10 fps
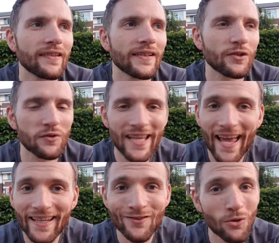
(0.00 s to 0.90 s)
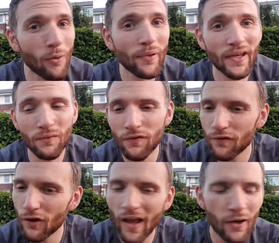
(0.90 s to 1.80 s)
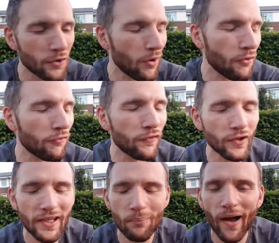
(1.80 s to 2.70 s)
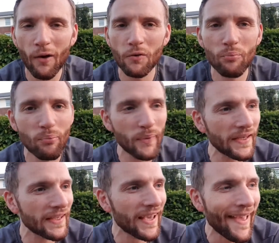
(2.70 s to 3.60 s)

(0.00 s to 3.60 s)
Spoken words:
So 10 is you are playing full out, you are a fully empowered being.